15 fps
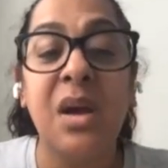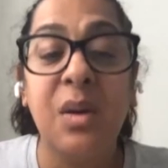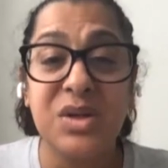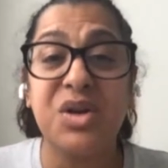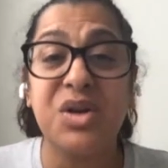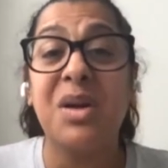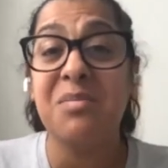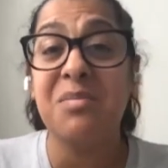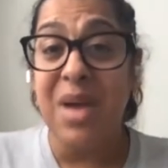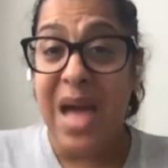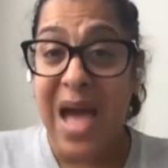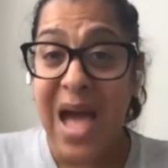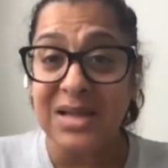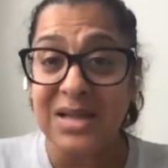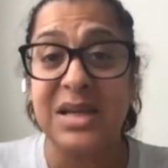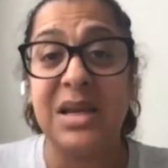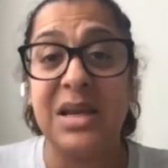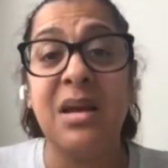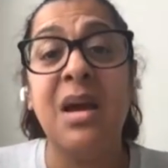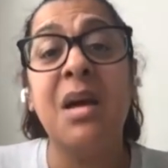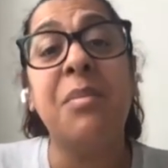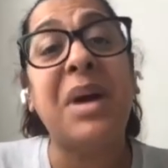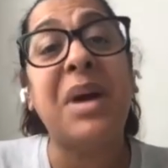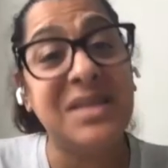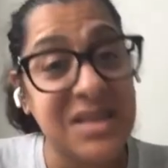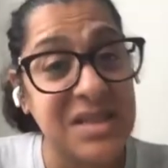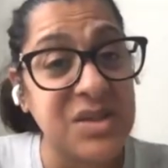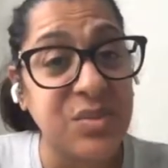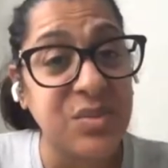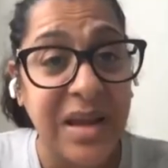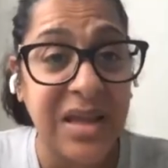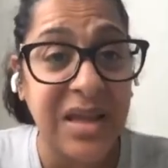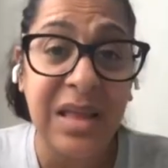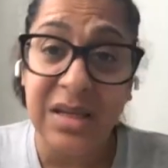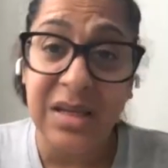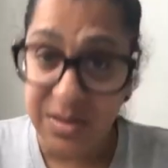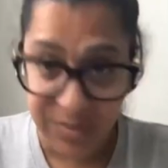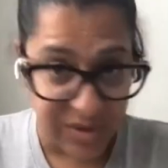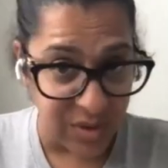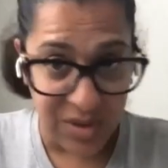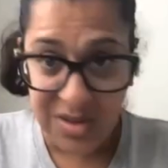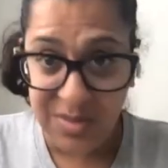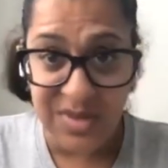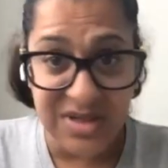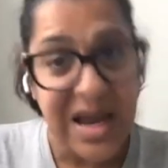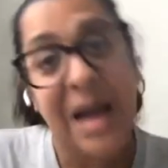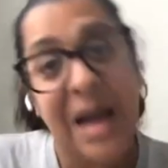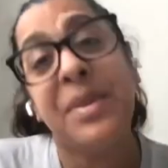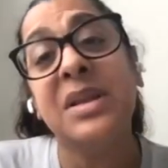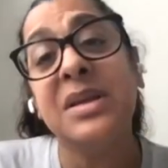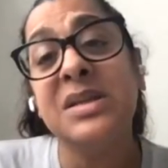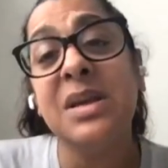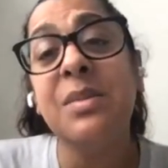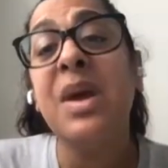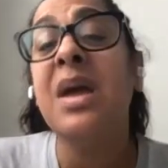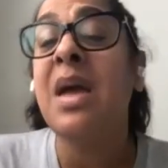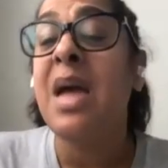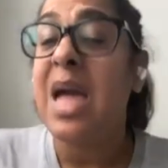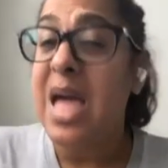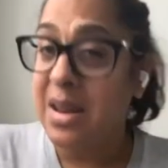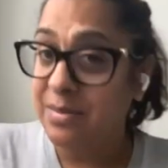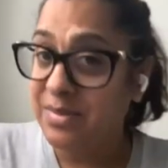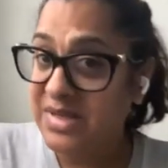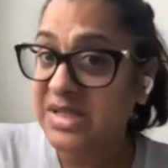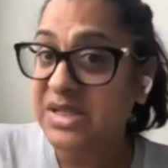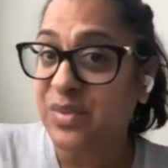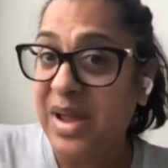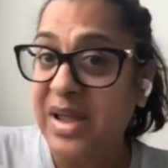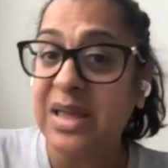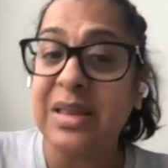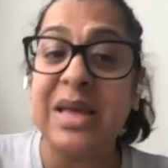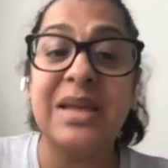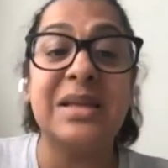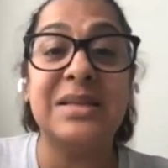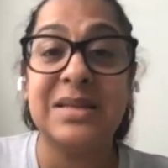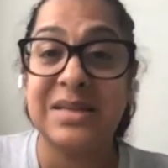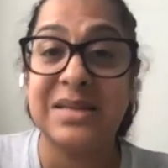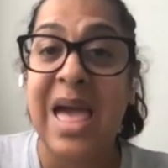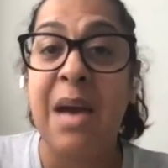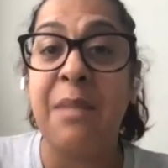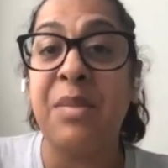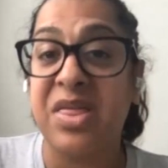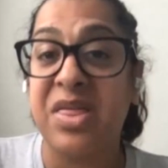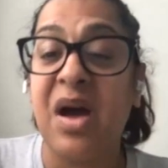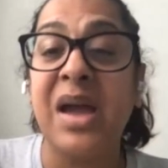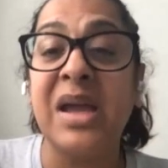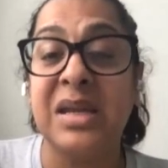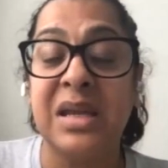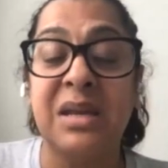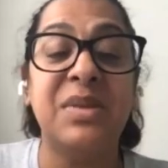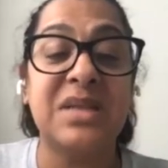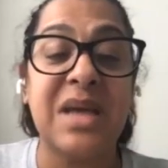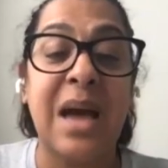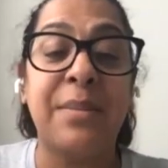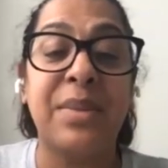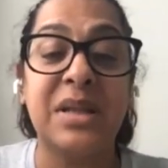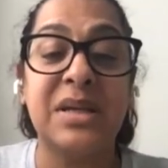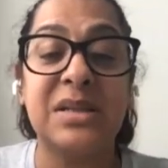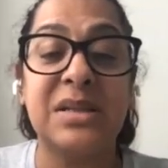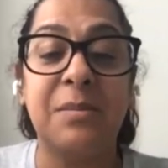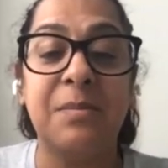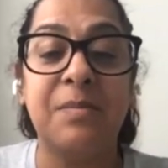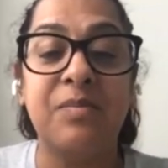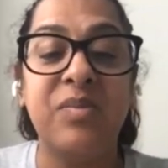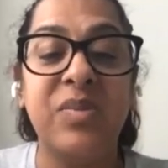which are impacted by dysregulated purine metabolism and dysregulated SAM methionine metabolism.